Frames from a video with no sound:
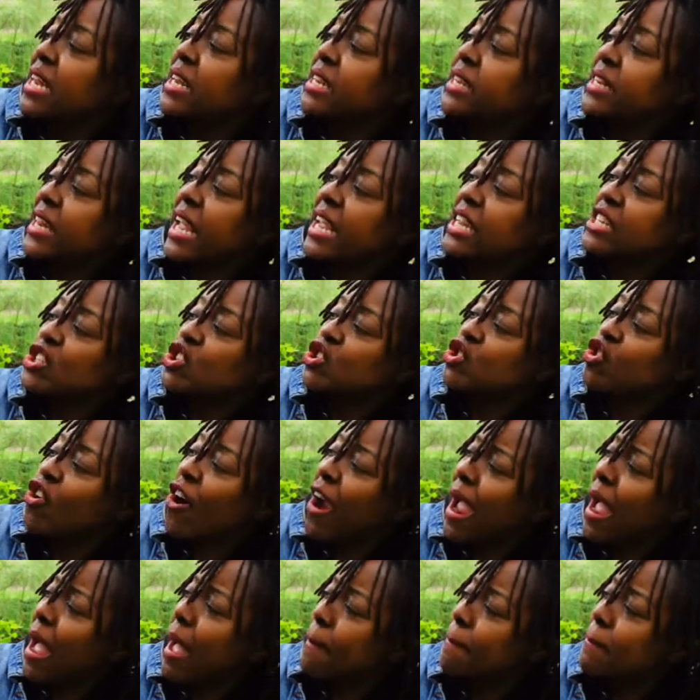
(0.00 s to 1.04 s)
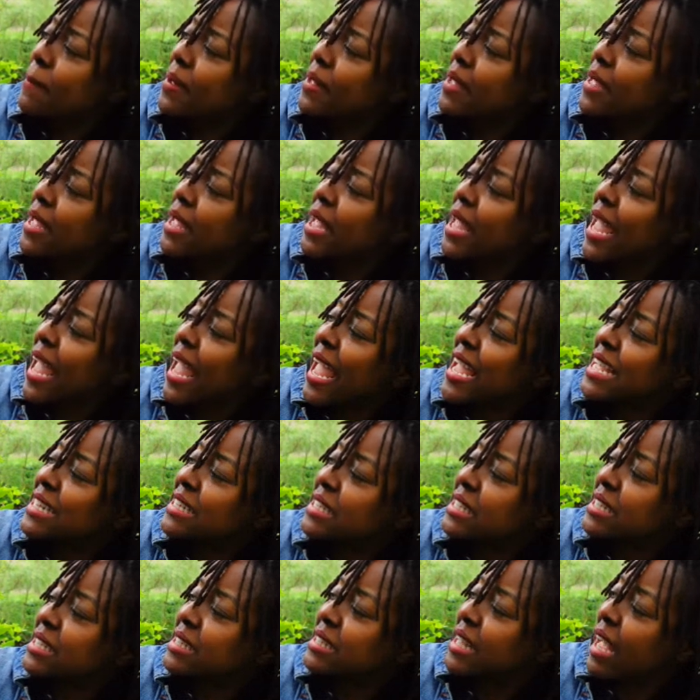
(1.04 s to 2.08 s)
they trap and
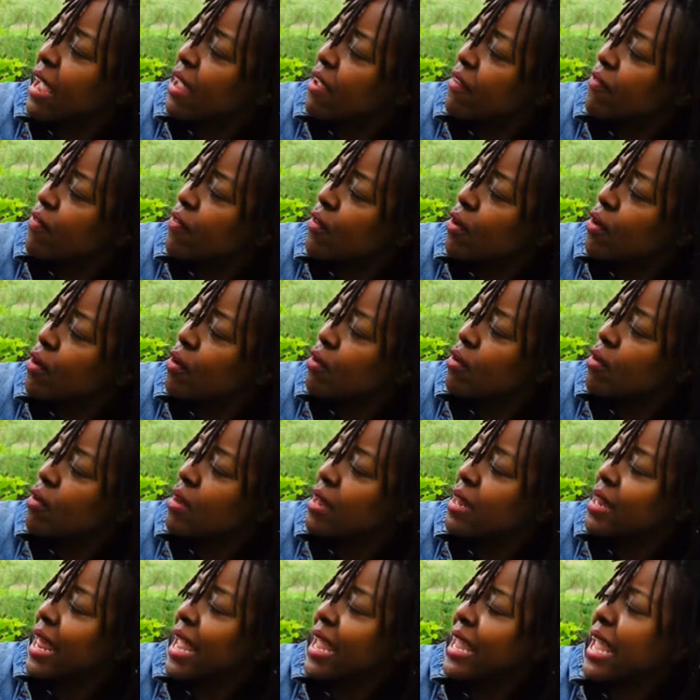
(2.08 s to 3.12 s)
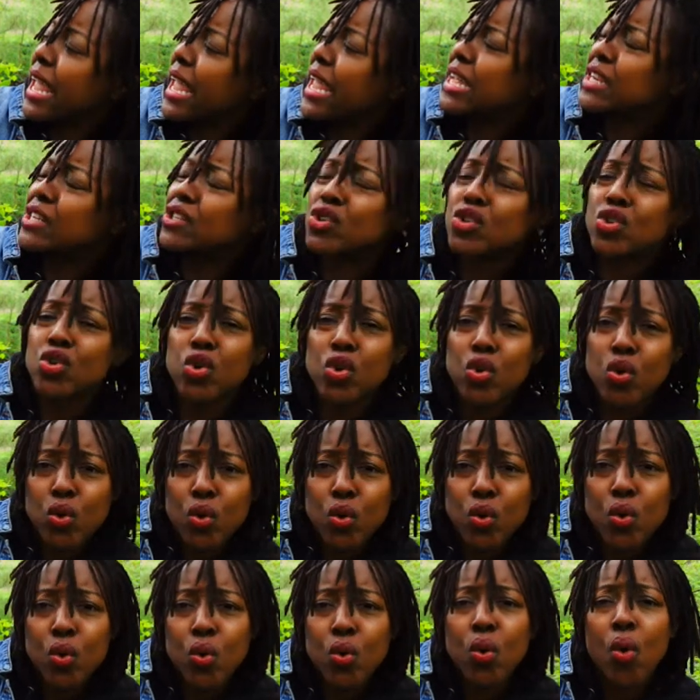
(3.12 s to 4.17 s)
stifle like a
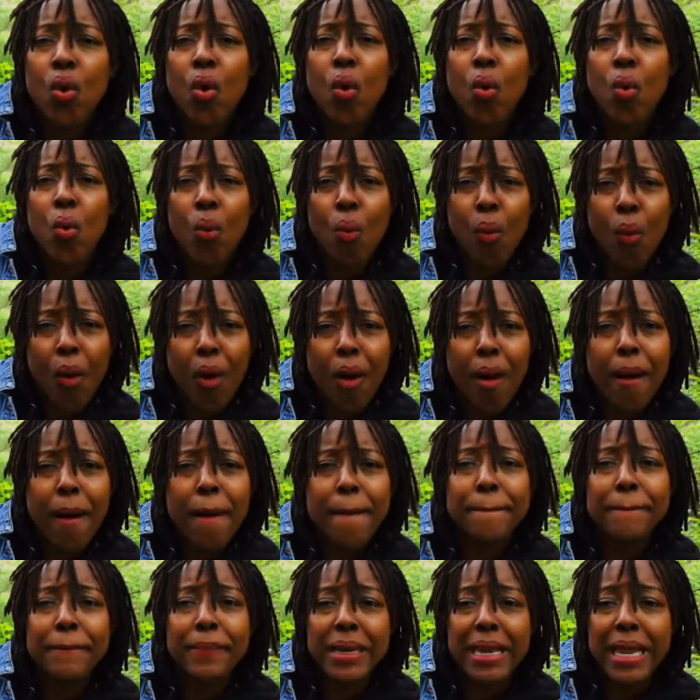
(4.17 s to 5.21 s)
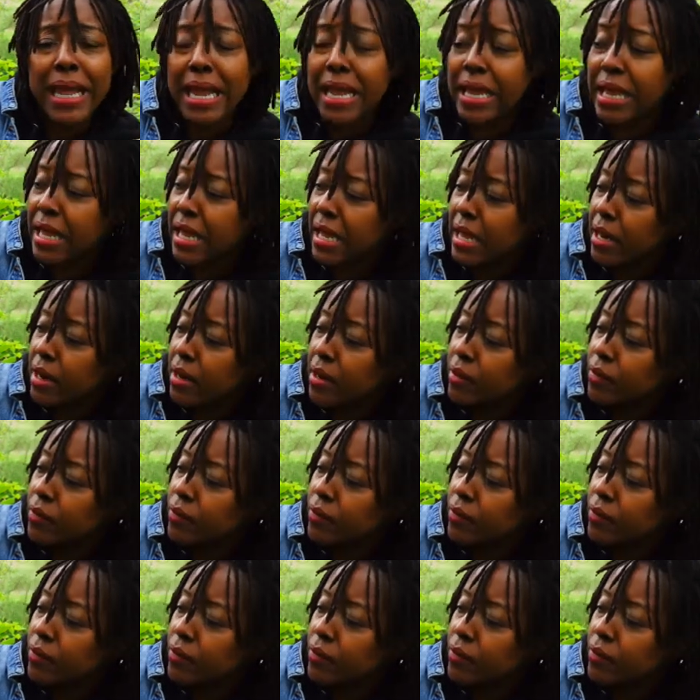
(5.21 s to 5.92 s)
too warm blanket.